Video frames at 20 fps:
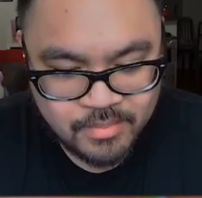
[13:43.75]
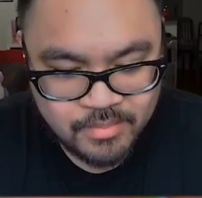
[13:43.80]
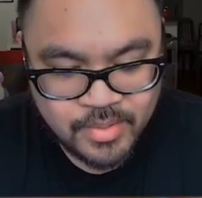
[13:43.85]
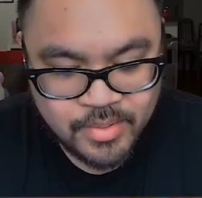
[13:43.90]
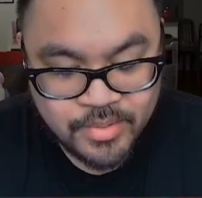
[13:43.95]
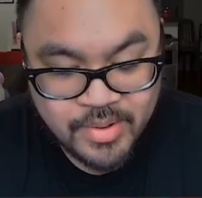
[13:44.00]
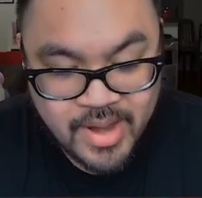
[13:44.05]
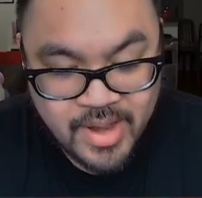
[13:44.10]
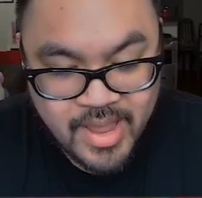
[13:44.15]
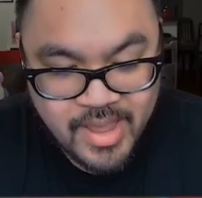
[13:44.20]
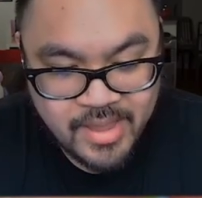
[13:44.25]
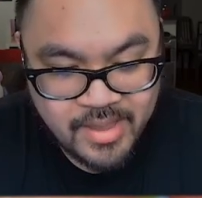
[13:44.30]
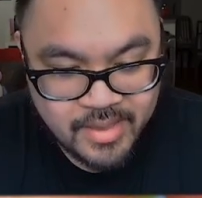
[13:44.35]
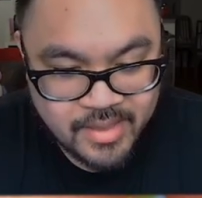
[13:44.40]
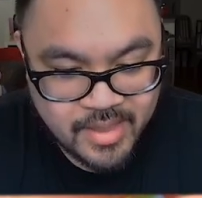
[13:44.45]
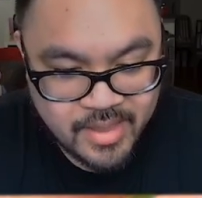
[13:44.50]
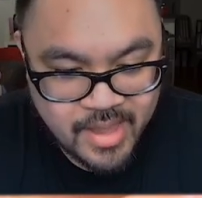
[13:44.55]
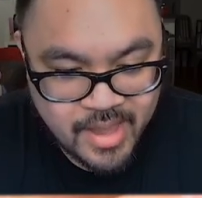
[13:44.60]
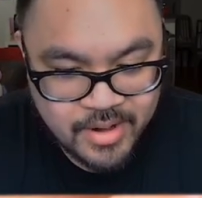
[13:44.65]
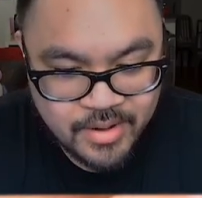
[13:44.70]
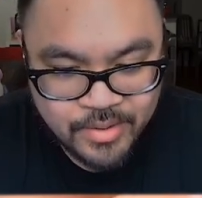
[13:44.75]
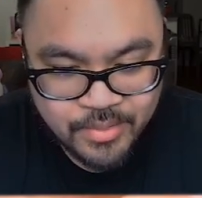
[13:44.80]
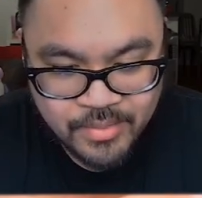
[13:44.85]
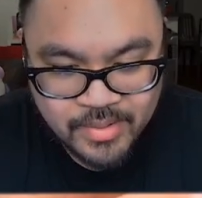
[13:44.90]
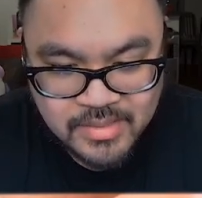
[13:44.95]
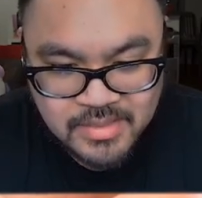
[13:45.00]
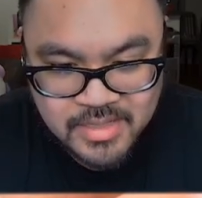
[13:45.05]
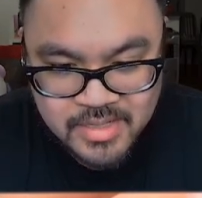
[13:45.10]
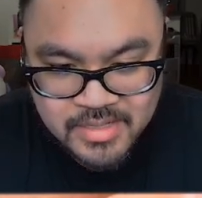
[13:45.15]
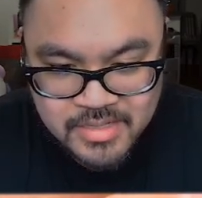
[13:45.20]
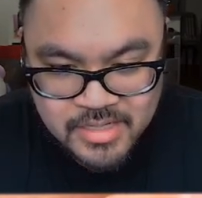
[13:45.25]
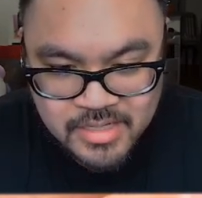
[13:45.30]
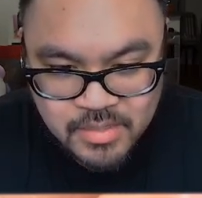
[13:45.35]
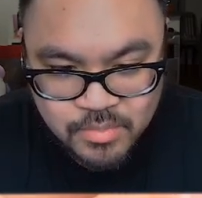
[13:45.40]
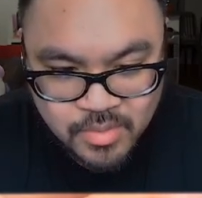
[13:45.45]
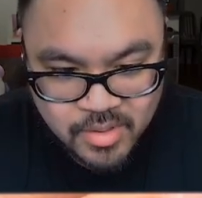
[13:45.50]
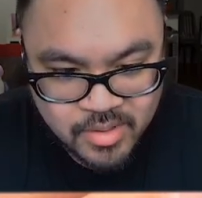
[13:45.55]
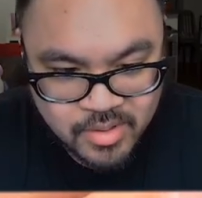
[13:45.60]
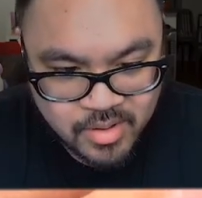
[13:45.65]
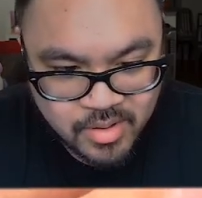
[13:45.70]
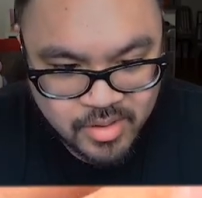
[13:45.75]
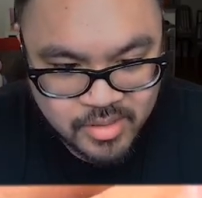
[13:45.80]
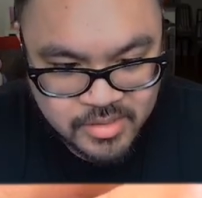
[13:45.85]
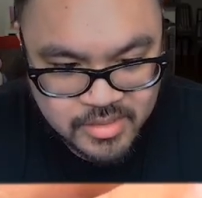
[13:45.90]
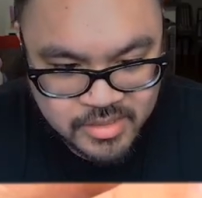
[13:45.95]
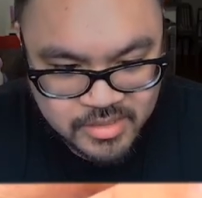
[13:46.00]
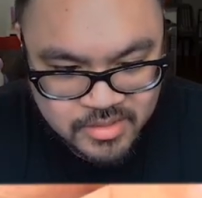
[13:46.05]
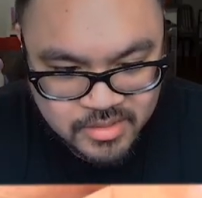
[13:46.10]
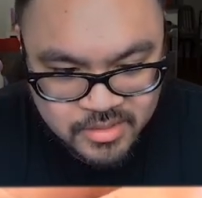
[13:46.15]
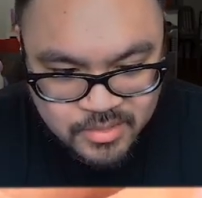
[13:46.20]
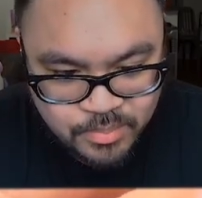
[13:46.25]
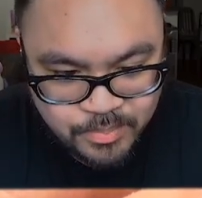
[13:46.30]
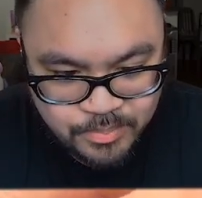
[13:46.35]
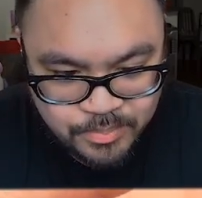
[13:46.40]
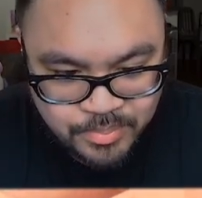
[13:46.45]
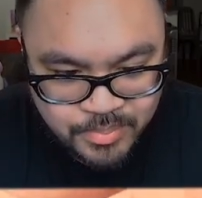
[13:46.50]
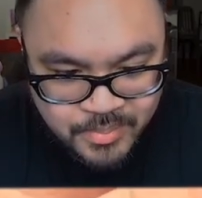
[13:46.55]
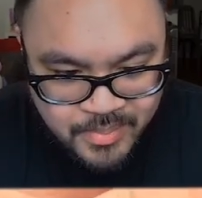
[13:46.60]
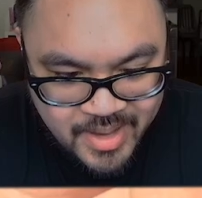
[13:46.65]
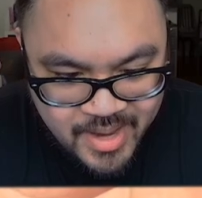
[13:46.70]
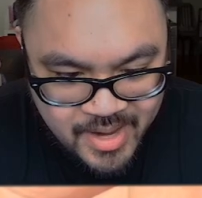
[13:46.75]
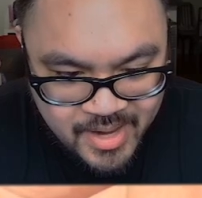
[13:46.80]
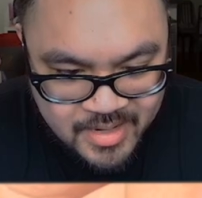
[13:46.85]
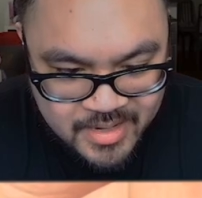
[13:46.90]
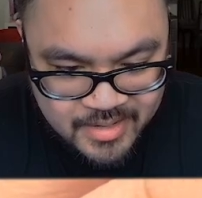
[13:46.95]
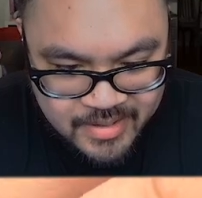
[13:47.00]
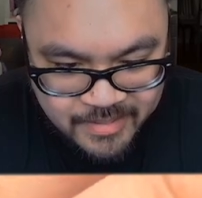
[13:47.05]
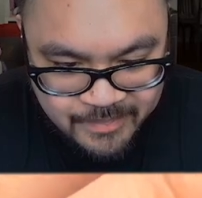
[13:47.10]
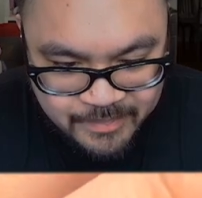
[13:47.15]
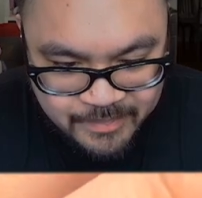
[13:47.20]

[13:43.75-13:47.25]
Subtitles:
Mirai and the rest of the Digimon are just plain